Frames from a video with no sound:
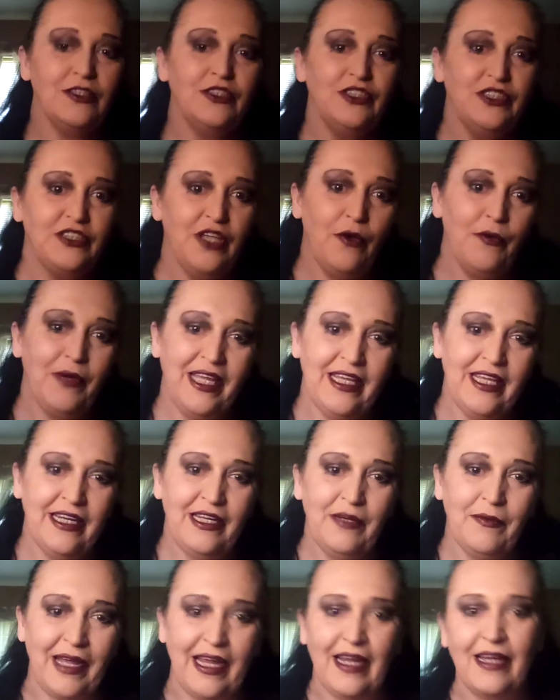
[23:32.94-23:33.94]
So,
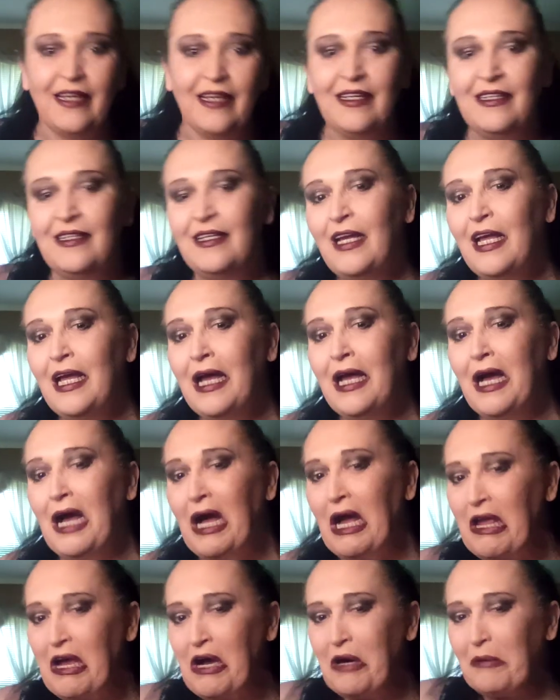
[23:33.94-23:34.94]
anyway,
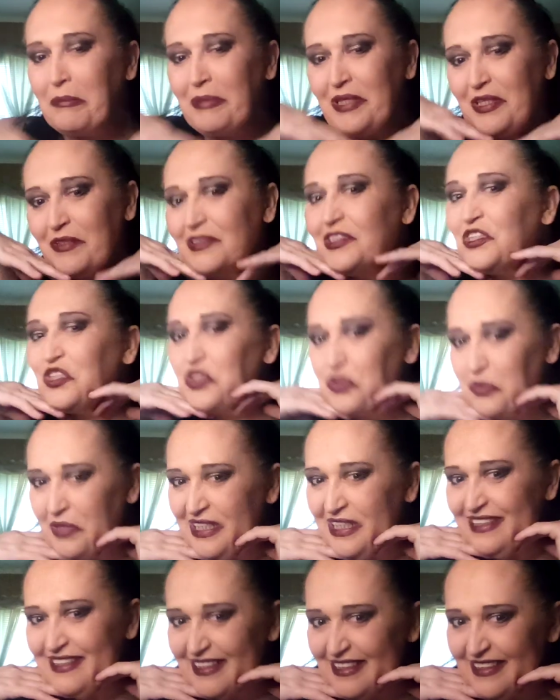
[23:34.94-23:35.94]
I hope you
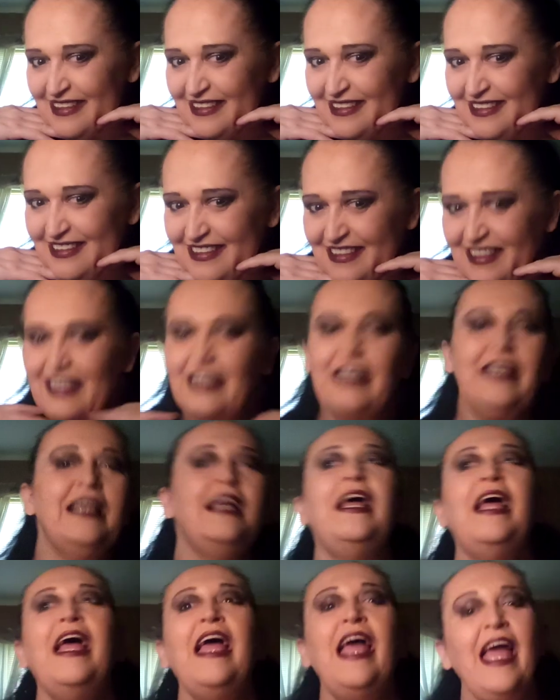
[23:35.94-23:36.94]
enjoyed this
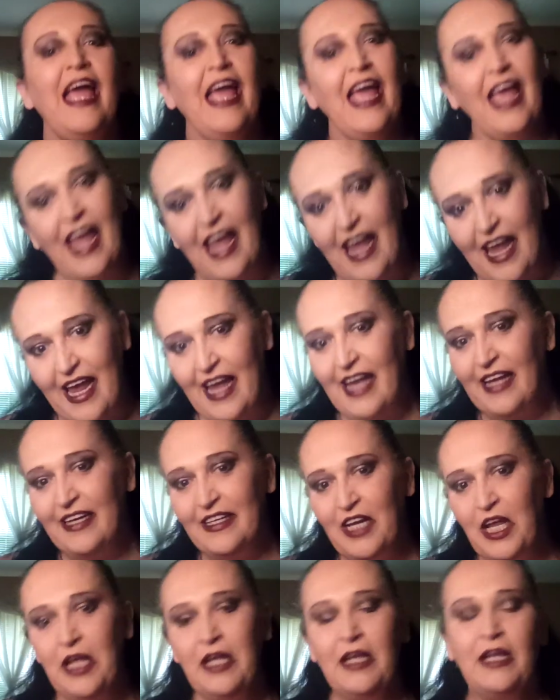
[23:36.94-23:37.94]

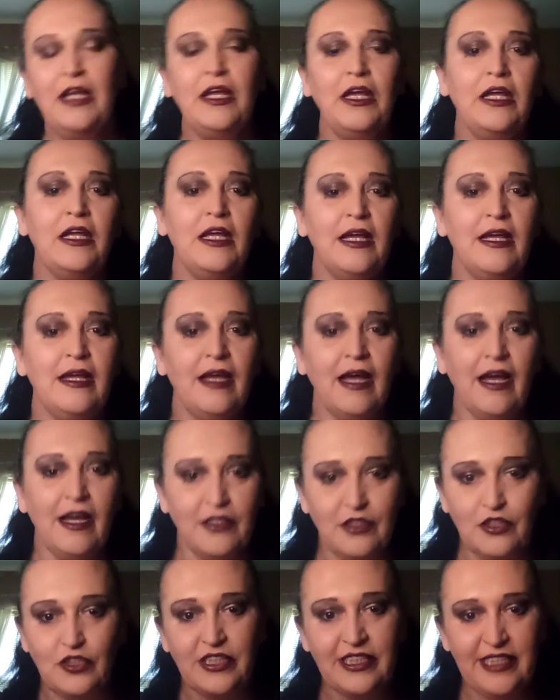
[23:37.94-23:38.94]
and
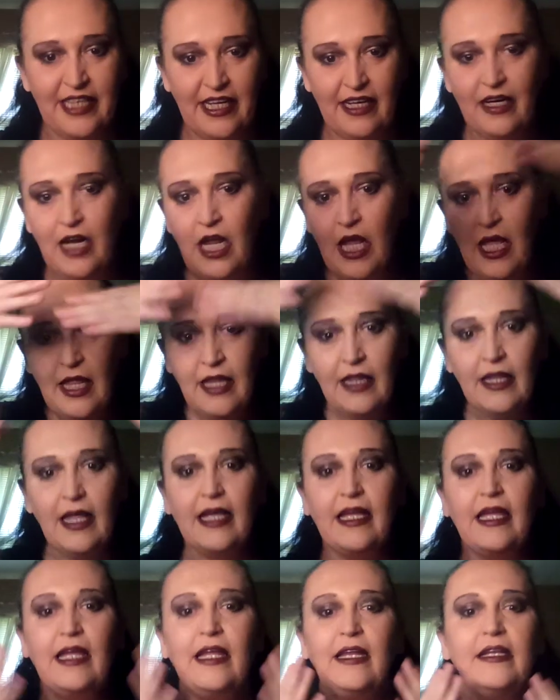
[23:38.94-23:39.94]
understand,
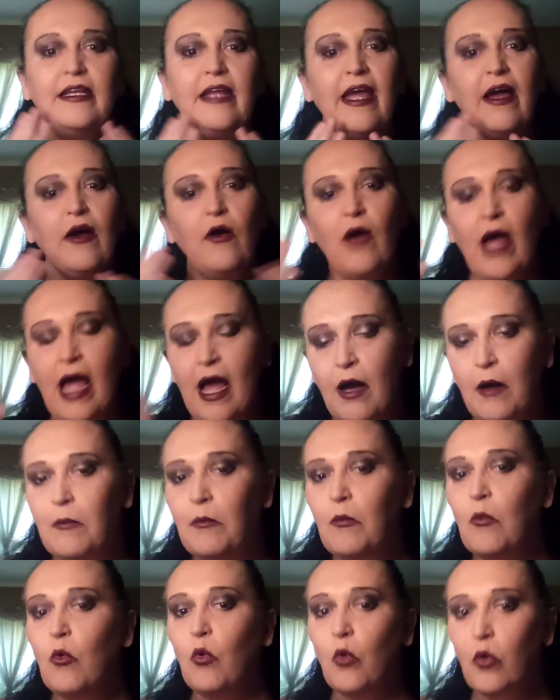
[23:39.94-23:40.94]
like, now how
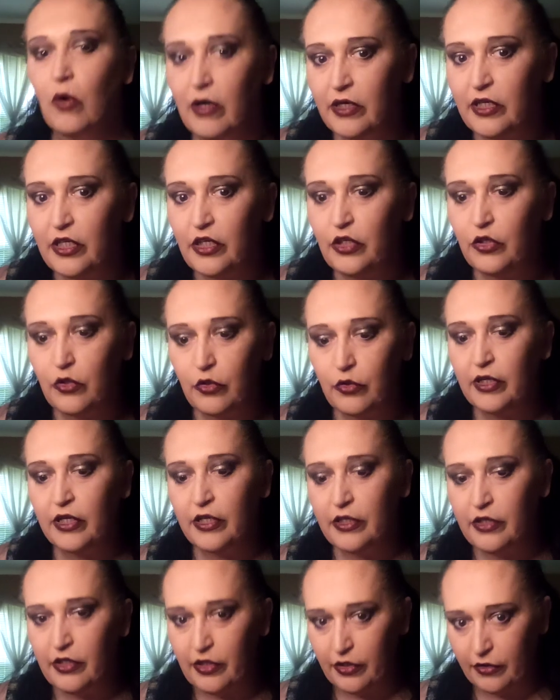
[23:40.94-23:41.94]
more you
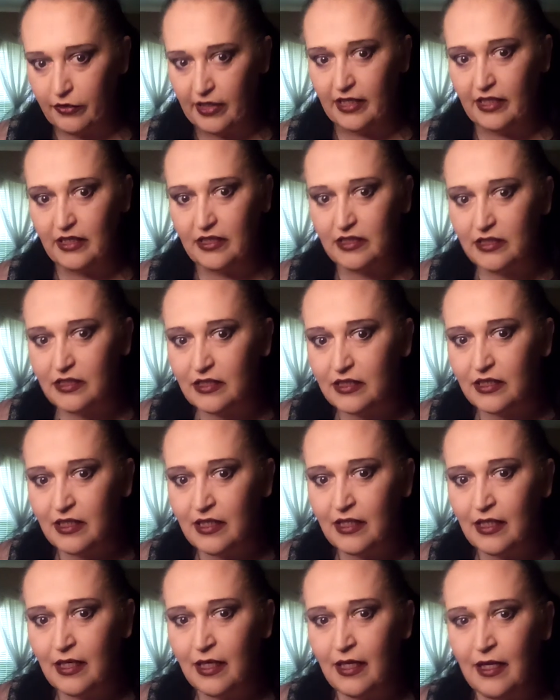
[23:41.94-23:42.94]
can do this
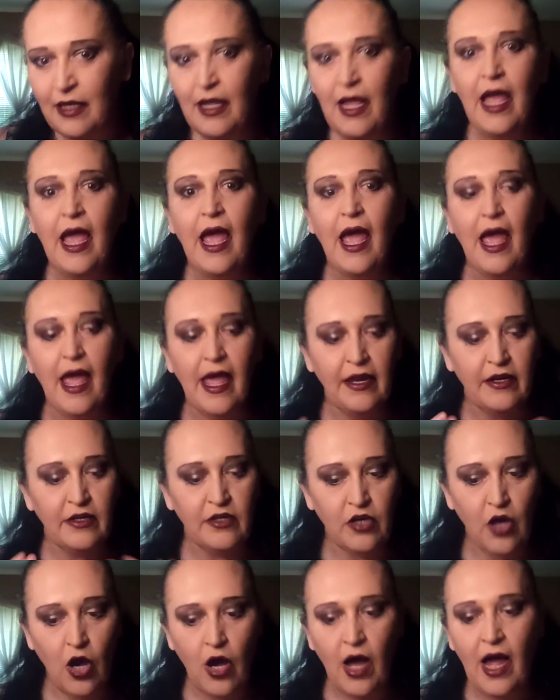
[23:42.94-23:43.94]

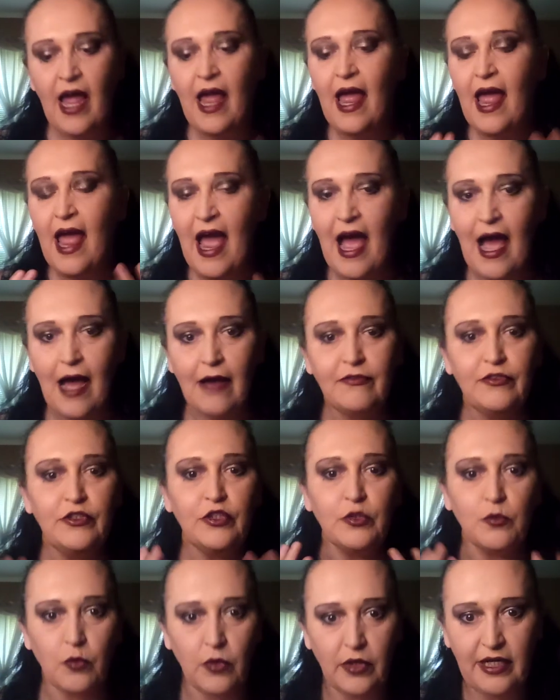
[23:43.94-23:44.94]
and not have
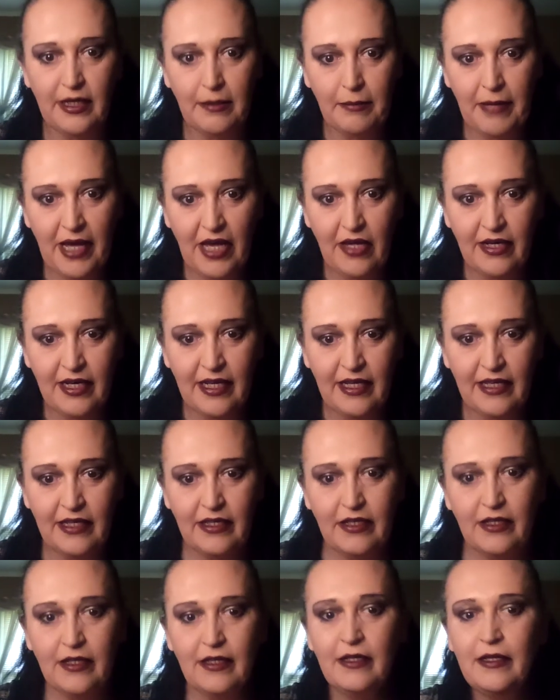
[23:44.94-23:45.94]
to worry about it.